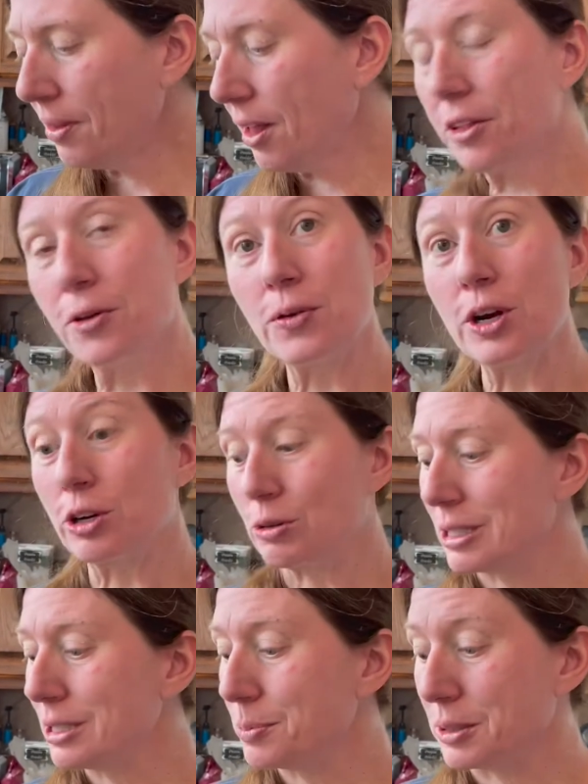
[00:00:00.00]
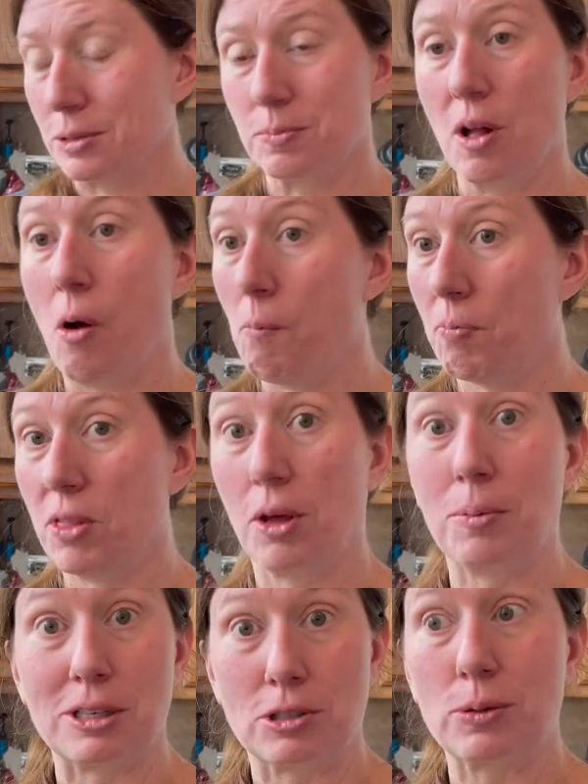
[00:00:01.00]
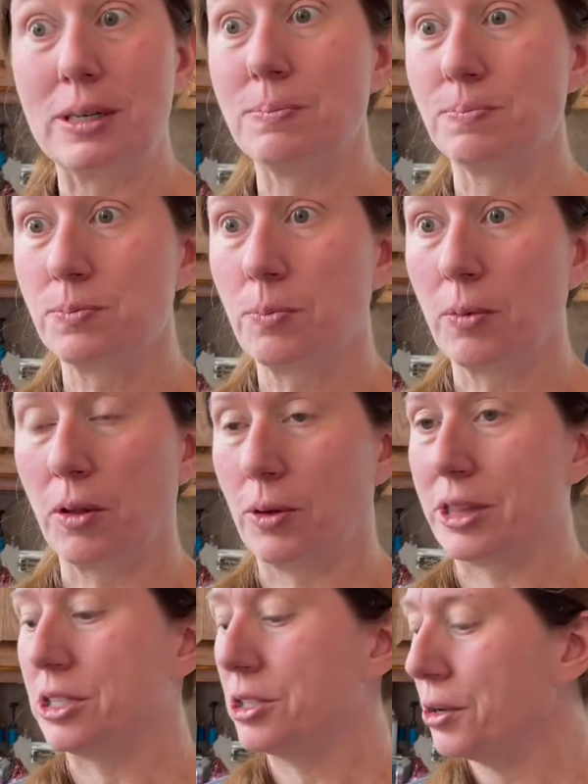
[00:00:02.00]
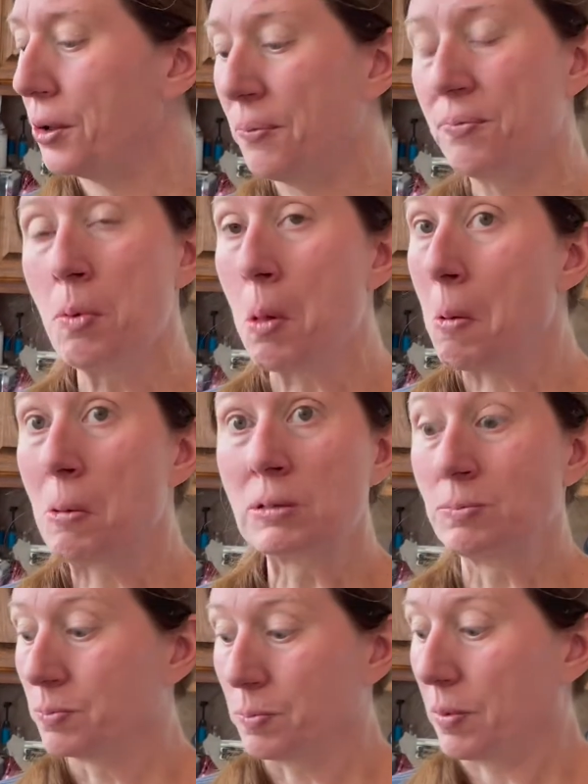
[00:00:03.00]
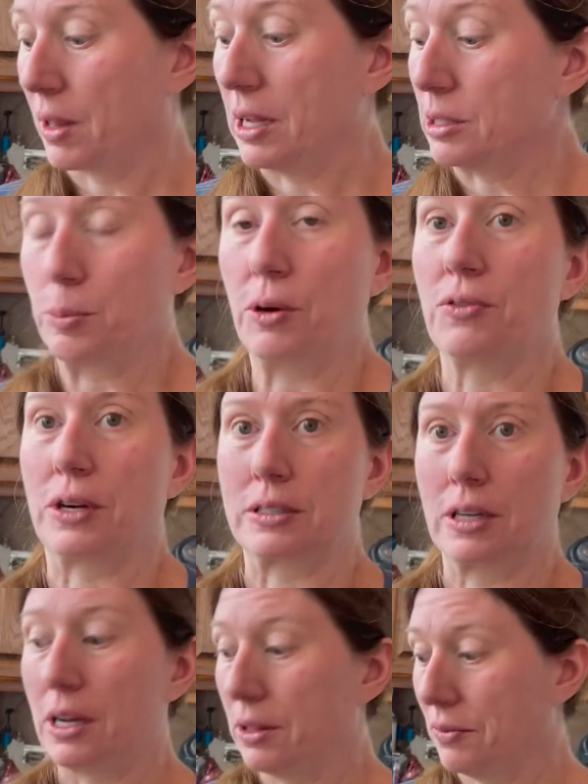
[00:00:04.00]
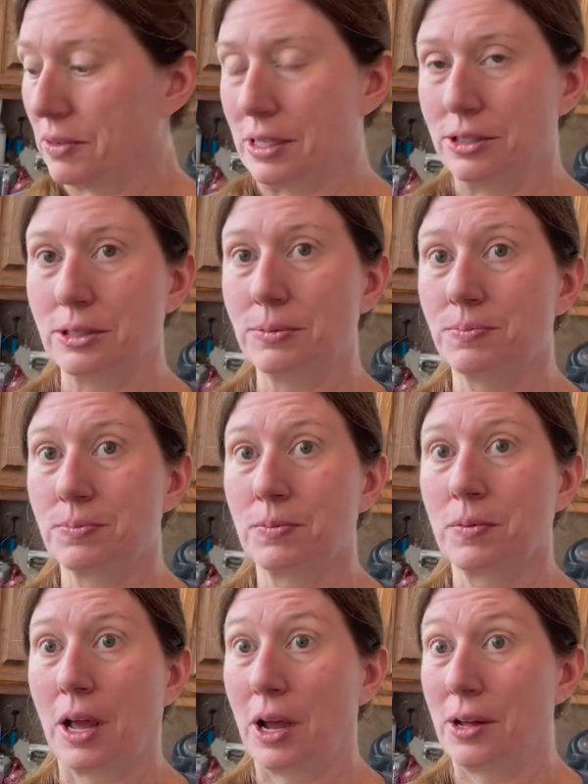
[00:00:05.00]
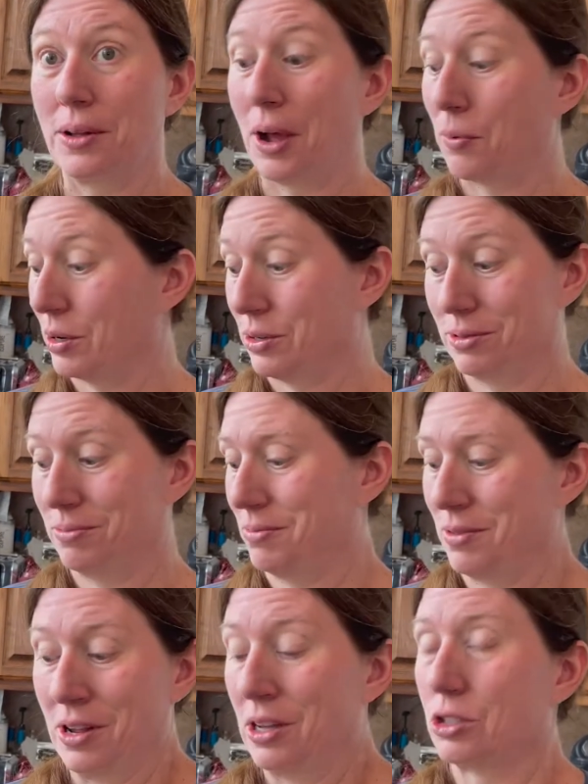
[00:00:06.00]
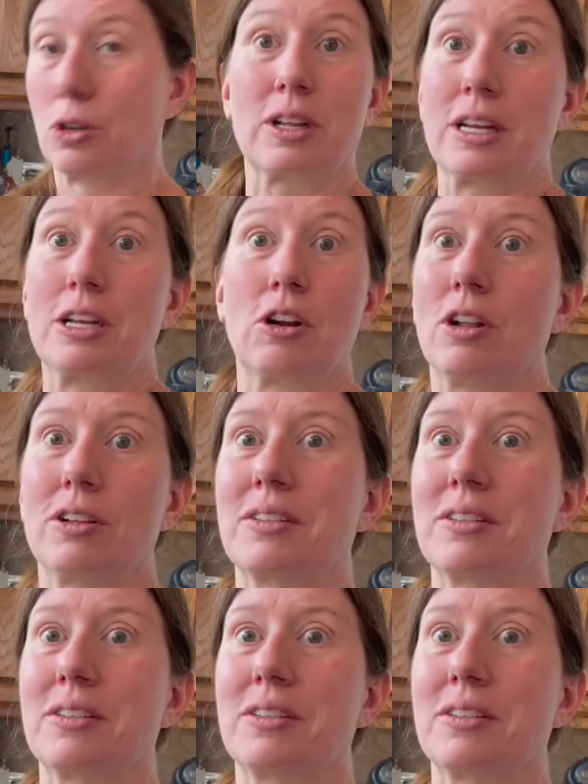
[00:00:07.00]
They're very crisp, a little bit sweet with the dill. That's perfect. I love this. I would totally eat all of